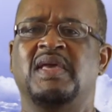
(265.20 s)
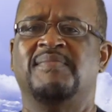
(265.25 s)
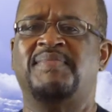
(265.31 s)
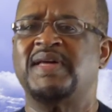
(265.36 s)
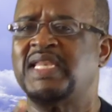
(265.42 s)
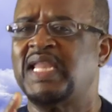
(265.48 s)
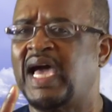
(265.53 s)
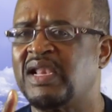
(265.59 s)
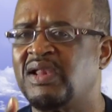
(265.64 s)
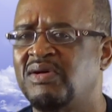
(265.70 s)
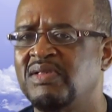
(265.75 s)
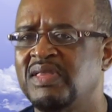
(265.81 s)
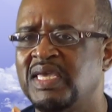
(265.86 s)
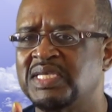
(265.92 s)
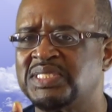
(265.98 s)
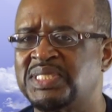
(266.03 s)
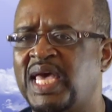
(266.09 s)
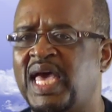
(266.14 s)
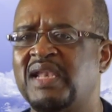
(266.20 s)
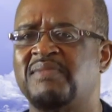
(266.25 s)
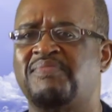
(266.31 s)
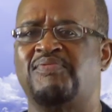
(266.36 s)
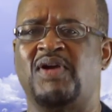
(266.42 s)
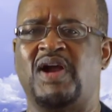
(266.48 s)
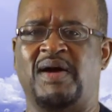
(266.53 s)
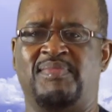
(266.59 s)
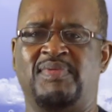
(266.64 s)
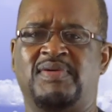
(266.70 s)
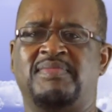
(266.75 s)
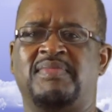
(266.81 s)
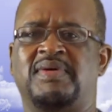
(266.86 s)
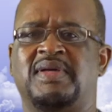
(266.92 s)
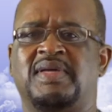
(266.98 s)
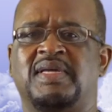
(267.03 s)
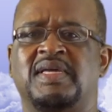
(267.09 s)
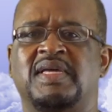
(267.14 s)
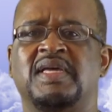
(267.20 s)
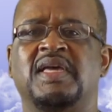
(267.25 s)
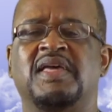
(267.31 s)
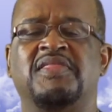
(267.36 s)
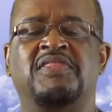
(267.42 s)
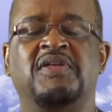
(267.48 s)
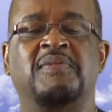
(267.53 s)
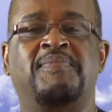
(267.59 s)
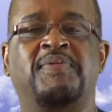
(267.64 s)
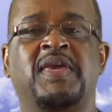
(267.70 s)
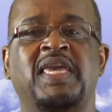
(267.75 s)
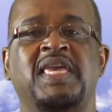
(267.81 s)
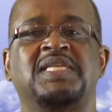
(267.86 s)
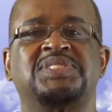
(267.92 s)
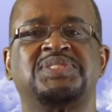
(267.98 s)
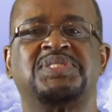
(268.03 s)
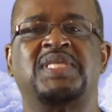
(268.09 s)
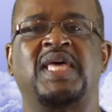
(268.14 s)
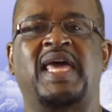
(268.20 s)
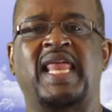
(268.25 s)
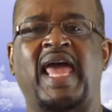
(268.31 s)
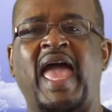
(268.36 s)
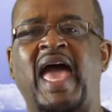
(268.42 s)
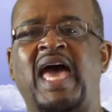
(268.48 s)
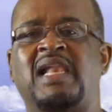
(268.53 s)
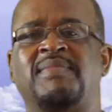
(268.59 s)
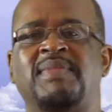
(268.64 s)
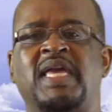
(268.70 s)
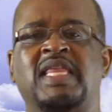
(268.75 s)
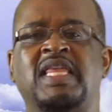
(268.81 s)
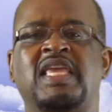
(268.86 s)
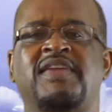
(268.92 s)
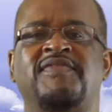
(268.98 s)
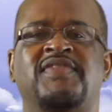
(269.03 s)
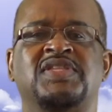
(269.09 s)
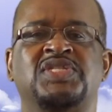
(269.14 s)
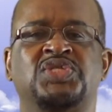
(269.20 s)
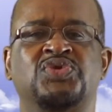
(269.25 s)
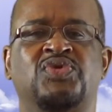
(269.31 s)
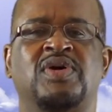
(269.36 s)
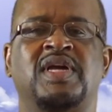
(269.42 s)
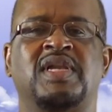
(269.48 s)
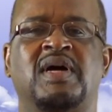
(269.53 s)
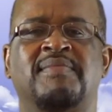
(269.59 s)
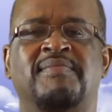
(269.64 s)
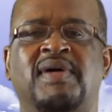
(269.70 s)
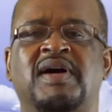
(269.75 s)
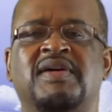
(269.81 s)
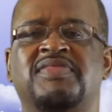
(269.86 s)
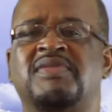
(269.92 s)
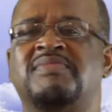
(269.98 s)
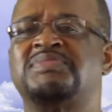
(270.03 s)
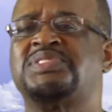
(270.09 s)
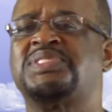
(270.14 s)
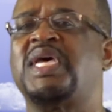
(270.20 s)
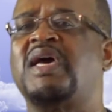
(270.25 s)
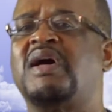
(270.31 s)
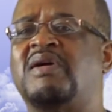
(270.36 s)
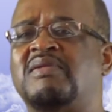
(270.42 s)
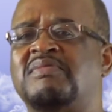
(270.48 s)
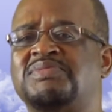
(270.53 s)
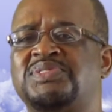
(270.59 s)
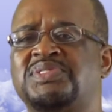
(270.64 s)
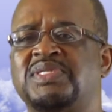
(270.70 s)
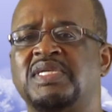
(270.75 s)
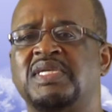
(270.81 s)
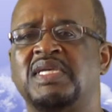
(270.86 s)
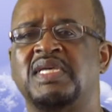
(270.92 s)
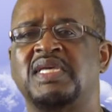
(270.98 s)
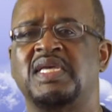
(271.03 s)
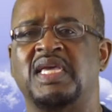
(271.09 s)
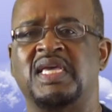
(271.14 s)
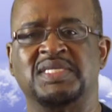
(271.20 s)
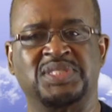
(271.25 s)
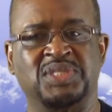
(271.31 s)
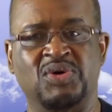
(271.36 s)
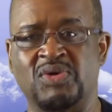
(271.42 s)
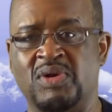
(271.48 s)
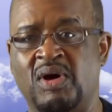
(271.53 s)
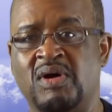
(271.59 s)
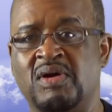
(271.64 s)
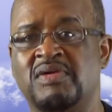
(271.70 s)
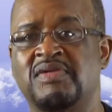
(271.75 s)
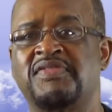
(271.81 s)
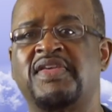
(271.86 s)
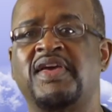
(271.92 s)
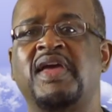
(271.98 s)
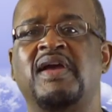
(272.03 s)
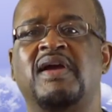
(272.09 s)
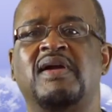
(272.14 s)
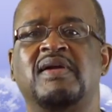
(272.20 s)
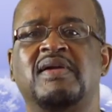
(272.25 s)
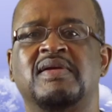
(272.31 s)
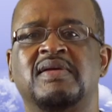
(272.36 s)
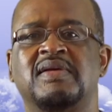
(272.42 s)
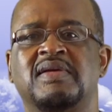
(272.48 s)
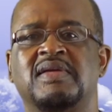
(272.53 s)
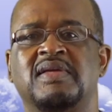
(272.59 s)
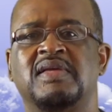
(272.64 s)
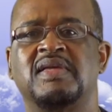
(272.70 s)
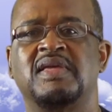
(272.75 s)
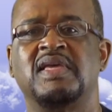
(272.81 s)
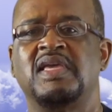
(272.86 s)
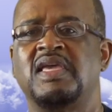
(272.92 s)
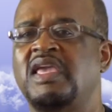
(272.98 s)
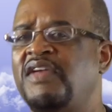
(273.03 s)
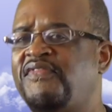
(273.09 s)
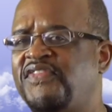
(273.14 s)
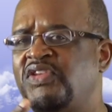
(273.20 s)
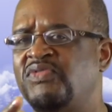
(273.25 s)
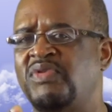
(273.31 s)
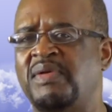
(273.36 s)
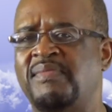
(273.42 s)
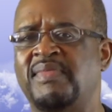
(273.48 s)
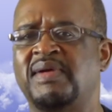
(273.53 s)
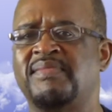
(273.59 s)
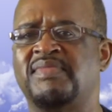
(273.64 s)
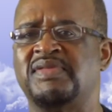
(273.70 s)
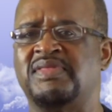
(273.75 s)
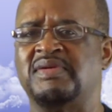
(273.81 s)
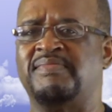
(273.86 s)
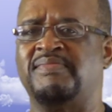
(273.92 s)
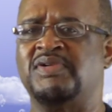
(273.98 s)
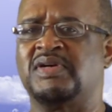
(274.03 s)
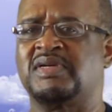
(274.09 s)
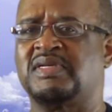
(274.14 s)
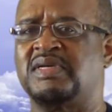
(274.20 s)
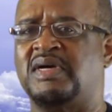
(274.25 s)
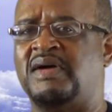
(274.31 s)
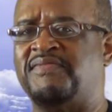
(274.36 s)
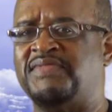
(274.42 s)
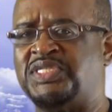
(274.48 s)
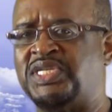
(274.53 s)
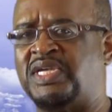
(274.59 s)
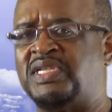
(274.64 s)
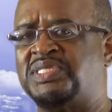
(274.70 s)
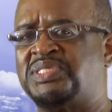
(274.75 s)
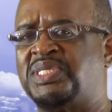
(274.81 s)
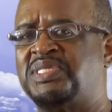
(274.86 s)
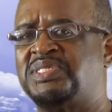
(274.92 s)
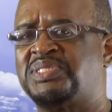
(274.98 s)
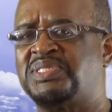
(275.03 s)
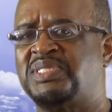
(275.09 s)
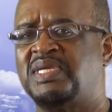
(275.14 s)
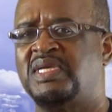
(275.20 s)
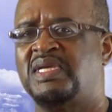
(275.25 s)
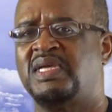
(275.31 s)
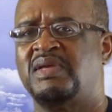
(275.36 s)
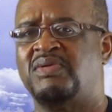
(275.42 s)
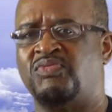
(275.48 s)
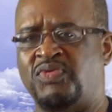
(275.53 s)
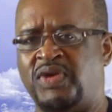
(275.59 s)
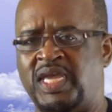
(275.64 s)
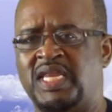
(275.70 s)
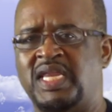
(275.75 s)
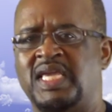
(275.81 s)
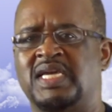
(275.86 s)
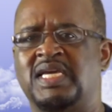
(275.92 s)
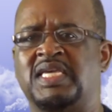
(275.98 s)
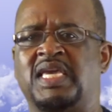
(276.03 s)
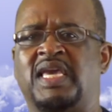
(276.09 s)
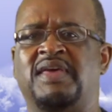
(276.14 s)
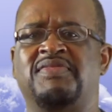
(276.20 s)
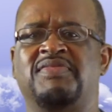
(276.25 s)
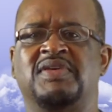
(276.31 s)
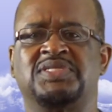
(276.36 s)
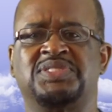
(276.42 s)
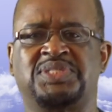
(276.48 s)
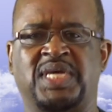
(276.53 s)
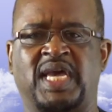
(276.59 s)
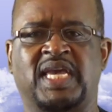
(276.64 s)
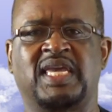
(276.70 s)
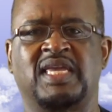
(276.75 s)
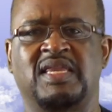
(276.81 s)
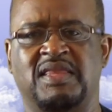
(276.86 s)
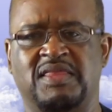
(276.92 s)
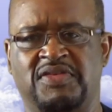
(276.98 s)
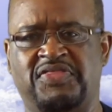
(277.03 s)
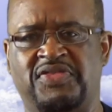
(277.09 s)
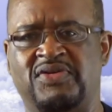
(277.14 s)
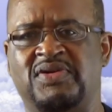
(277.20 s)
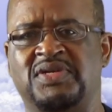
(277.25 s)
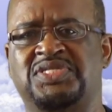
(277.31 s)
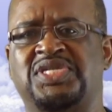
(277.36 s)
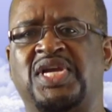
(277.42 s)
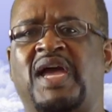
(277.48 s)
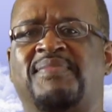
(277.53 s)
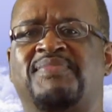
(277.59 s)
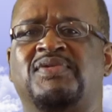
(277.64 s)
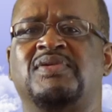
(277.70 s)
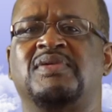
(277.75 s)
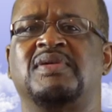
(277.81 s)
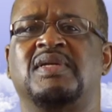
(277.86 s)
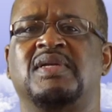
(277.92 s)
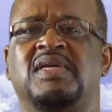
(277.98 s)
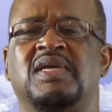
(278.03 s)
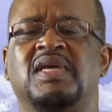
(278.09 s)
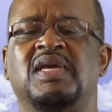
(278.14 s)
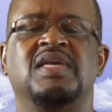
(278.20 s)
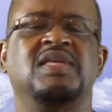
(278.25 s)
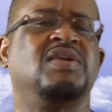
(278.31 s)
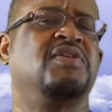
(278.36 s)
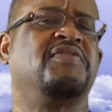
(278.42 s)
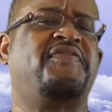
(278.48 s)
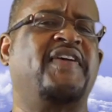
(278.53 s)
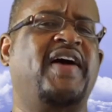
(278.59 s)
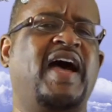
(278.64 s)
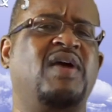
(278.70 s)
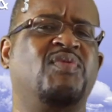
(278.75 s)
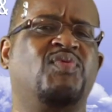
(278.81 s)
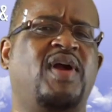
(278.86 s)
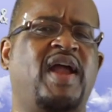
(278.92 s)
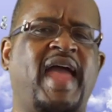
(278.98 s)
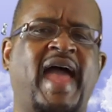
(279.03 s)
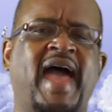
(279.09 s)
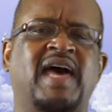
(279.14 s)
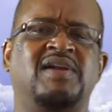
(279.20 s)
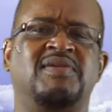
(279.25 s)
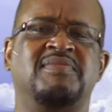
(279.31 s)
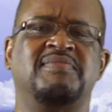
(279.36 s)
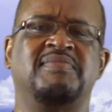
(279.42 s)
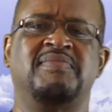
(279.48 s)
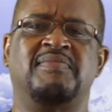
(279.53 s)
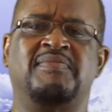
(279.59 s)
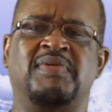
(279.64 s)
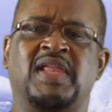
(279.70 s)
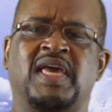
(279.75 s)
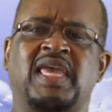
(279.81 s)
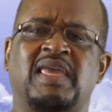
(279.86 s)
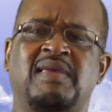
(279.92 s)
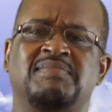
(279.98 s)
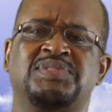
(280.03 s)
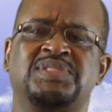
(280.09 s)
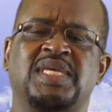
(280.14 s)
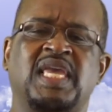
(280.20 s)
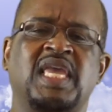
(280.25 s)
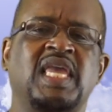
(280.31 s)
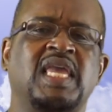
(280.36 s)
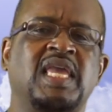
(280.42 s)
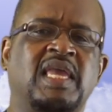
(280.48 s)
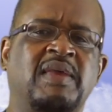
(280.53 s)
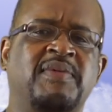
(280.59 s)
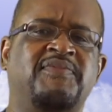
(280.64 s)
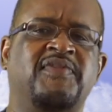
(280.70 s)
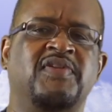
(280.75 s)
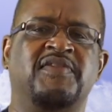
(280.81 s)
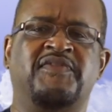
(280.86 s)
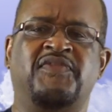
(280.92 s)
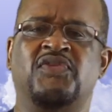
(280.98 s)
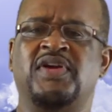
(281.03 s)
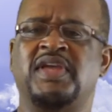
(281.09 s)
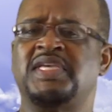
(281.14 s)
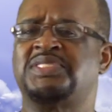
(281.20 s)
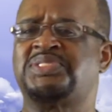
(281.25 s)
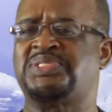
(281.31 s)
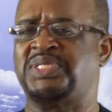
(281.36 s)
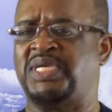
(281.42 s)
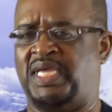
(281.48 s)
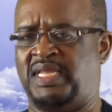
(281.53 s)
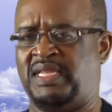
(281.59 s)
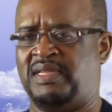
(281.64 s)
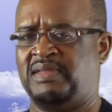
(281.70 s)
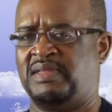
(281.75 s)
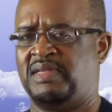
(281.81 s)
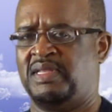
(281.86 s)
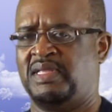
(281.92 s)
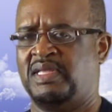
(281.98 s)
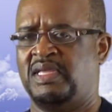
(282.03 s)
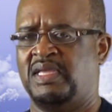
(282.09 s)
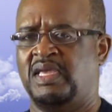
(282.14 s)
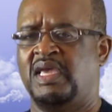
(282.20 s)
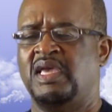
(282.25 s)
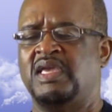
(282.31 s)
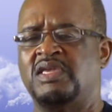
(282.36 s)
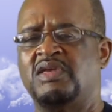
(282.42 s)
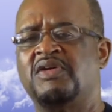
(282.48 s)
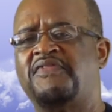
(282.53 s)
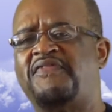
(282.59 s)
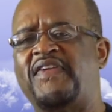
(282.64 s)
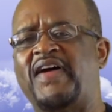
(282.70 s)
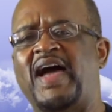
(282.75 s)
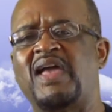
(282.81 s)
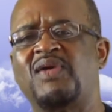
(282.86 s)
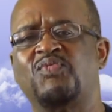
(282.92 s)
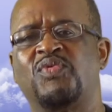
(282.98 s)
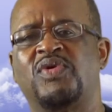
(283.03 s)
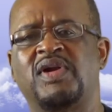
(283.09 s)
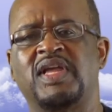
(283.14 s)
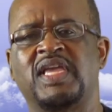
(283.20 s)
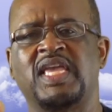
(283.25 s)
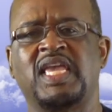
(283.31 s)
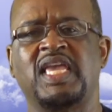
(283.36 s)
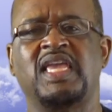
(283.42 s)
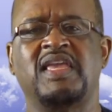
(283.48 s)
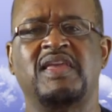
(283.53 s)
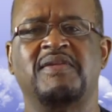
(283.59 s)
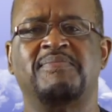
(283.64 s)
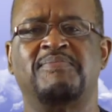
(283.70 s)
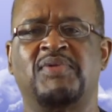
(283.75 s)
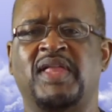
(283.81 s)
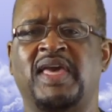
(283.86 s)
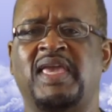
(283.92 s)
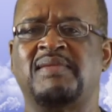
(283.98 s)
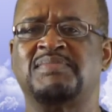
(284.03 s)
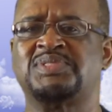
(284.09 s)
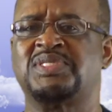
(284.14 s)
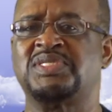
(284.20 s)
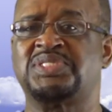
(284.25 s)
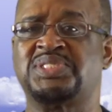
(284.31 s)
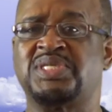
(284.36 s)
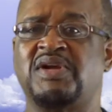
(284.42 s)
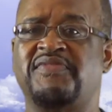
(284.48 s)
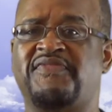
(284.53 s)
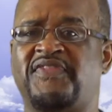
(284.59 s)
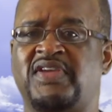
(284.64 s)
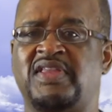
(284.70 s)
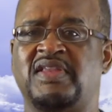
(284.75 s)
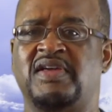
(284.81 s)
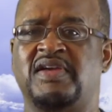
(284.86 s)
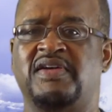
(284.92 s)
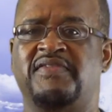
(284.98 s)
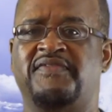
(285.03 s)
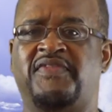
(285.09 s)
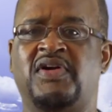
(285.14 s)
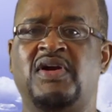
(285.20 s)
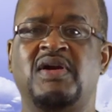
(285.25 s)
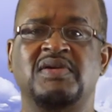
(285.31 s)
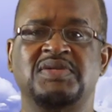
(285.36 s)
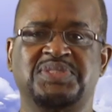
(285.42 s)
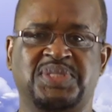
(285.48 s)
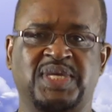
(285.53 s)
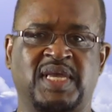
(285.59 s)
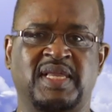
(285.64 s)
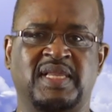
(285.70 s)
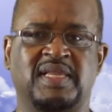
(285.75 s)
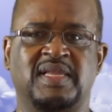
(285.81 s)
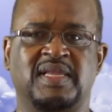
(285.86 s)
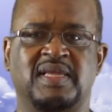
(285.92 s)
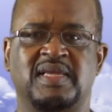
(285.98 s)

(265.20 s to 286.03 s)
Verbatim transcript: But not only is that a problem, the peace that Adam and Eve enjoyed among themselves is no longer there. If you remember the book of Genesis, reading again the second and the third chapter, you'll find where Adam blames Eve for his sin. You'll find where Eve blames the serpent for her sin.